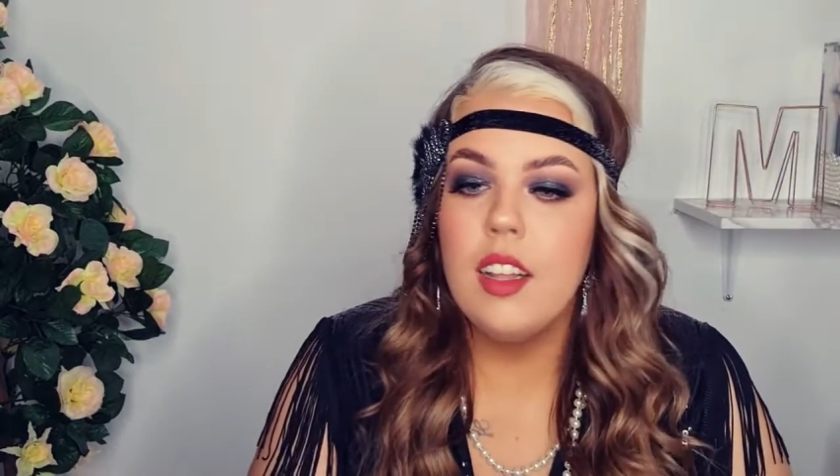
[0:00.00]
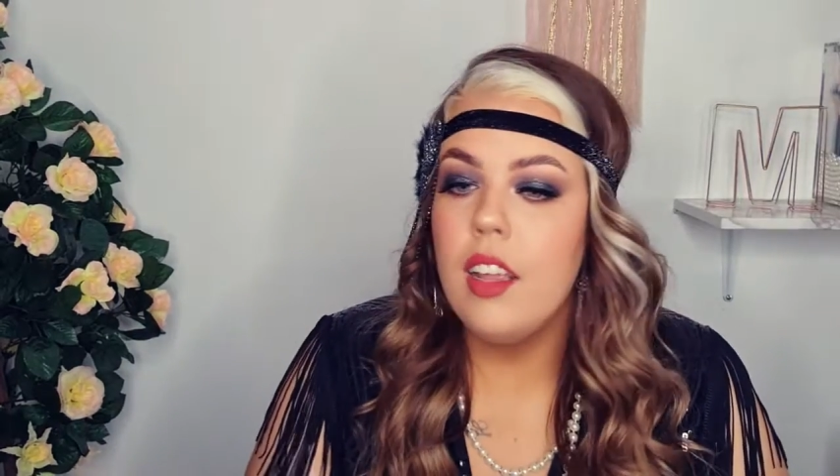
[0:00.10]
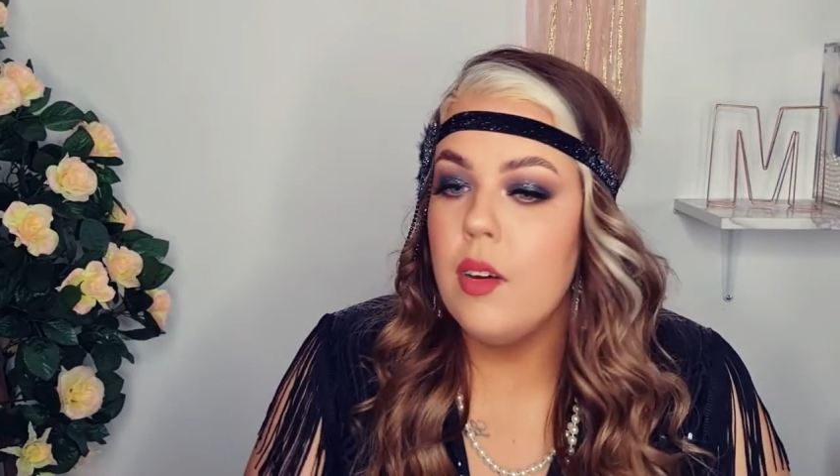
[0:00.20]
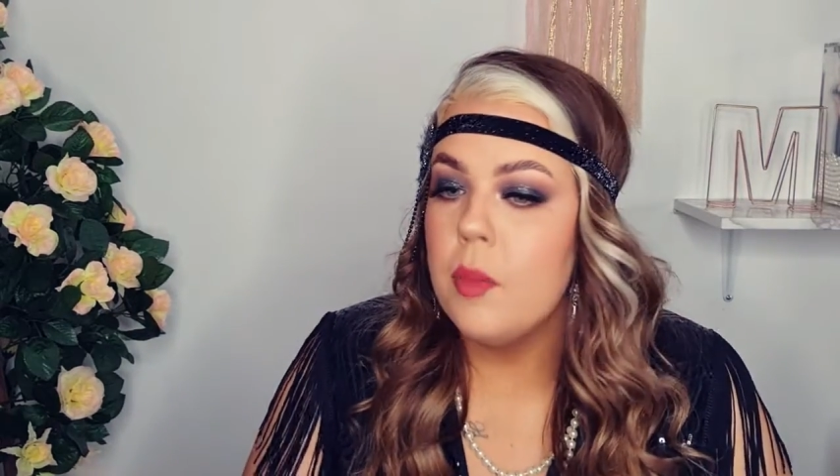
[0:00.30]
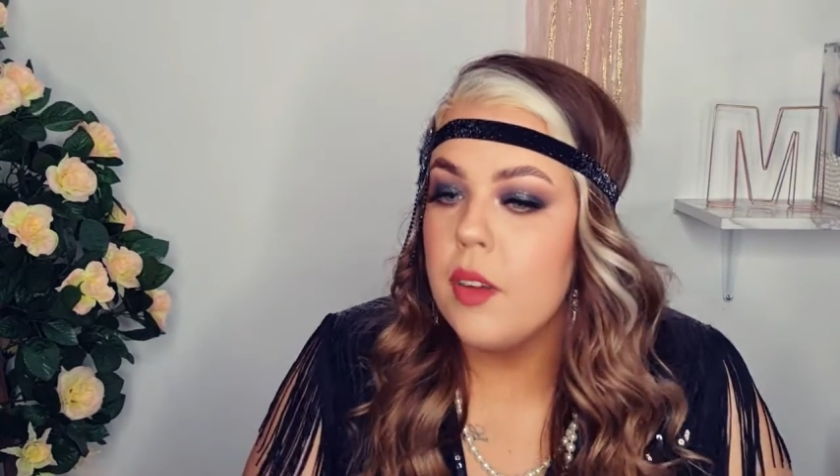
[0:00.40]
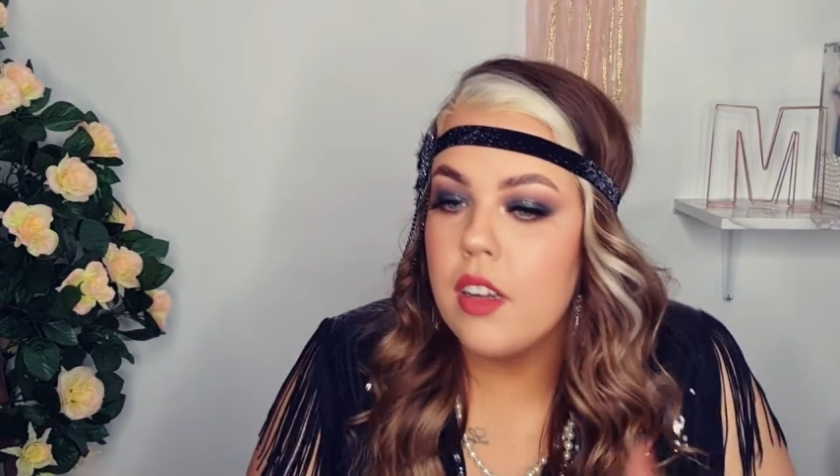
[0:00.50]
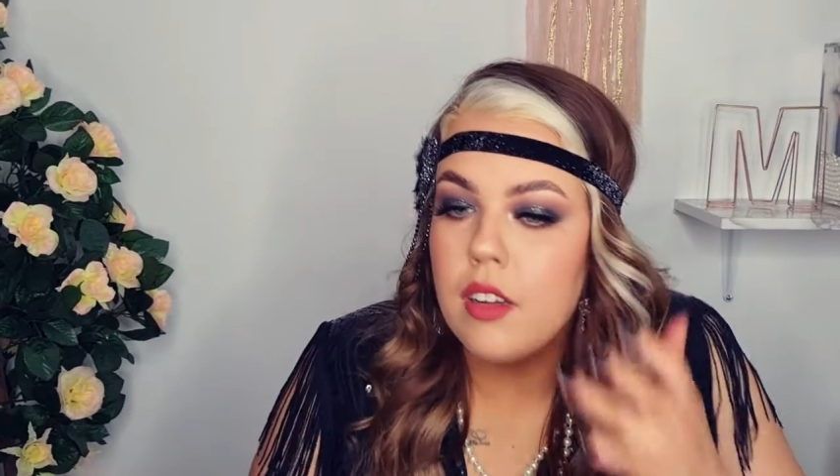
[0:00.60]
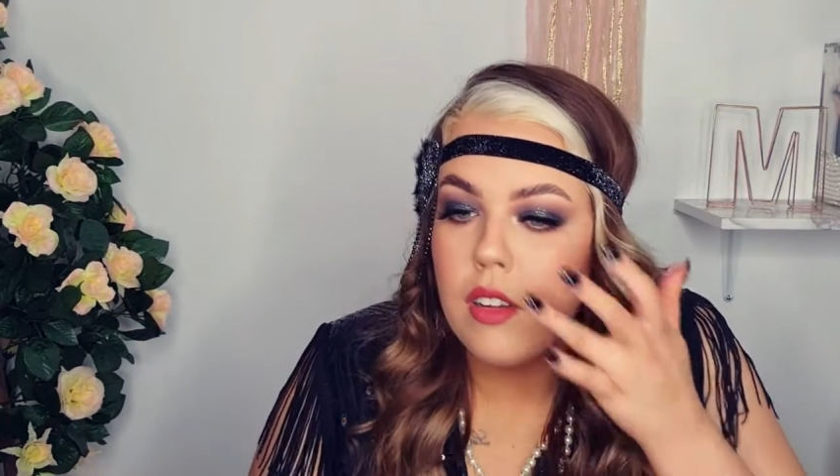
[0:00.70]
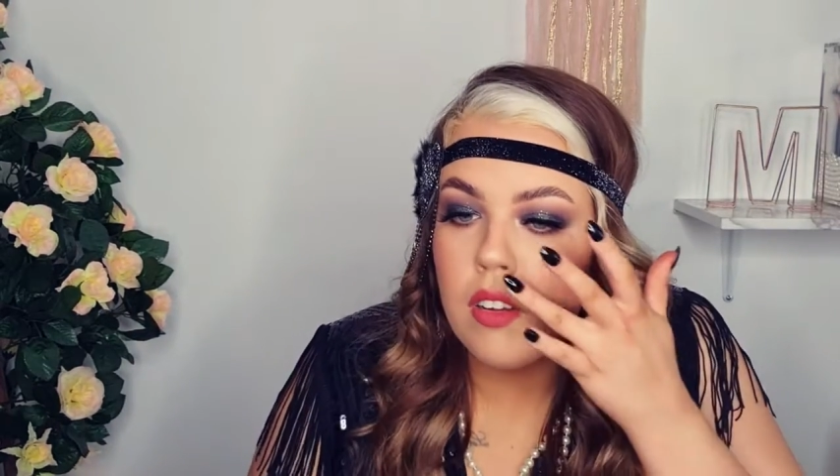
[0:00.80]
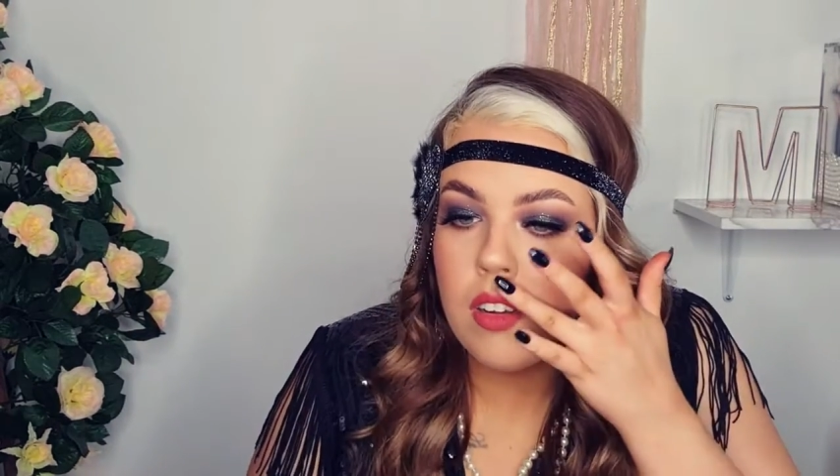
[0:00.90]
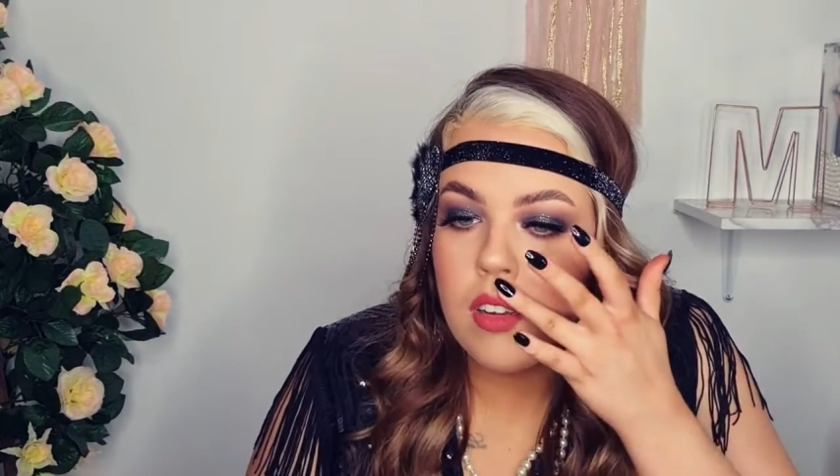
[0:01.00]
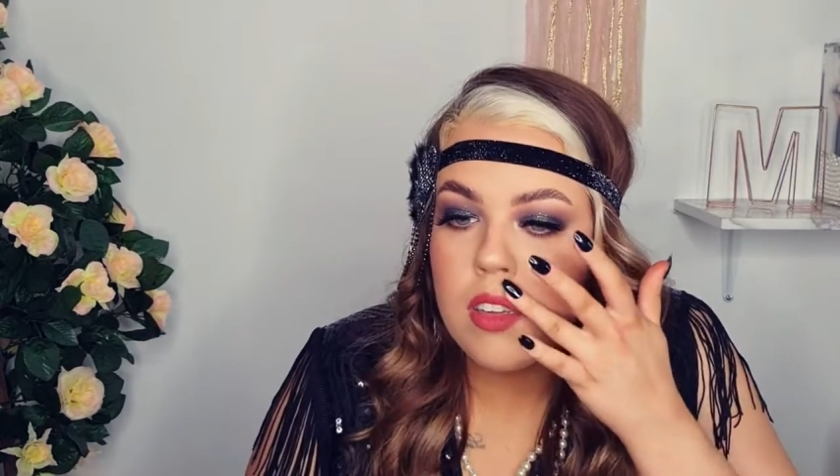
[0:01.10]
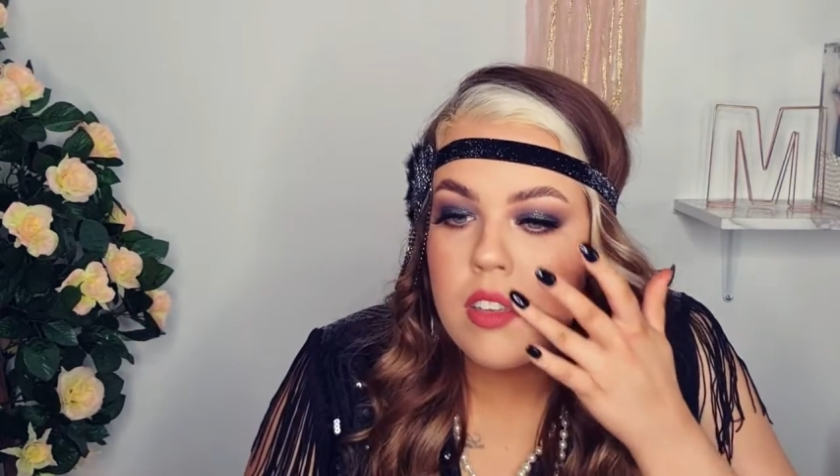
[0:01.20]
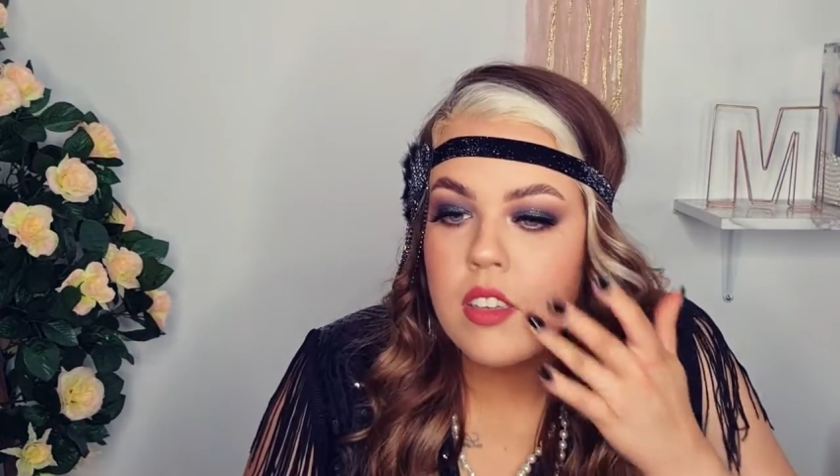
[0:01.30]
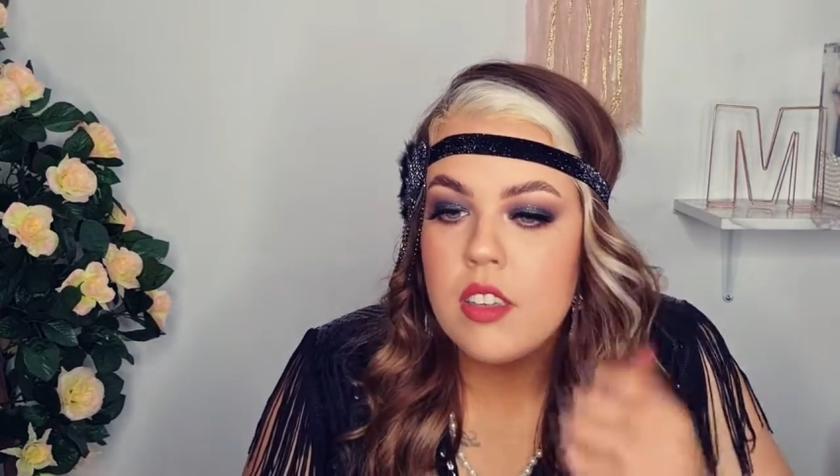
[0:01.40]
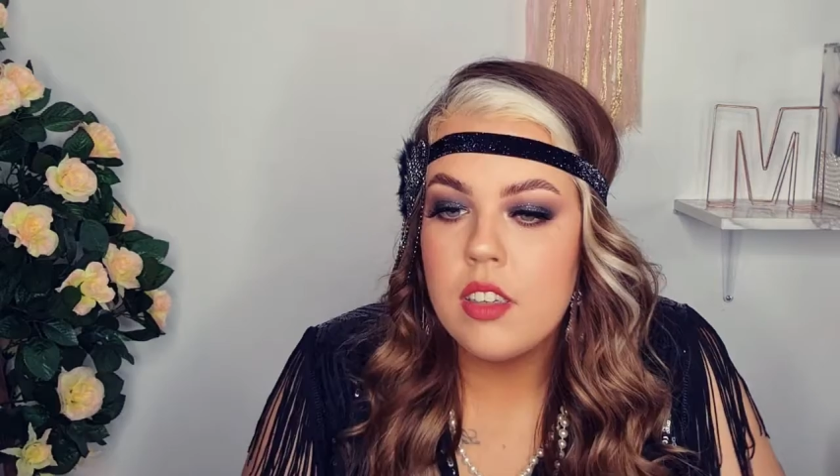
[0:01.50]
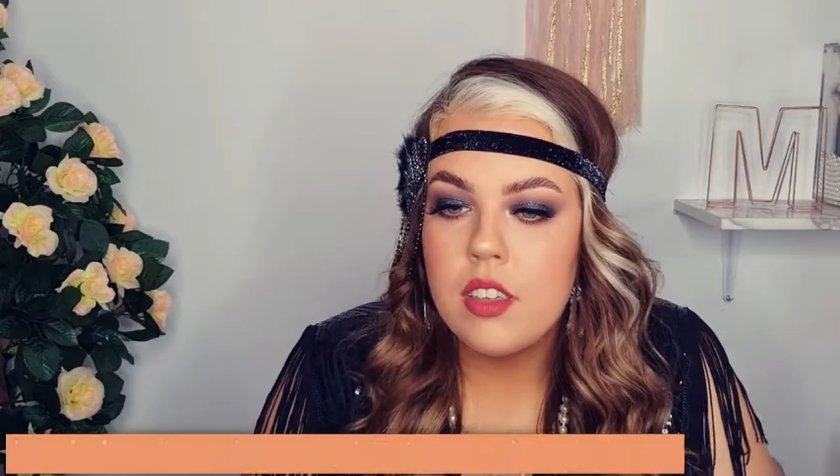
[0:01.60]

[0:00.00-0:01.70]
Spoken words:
little bit of gloss.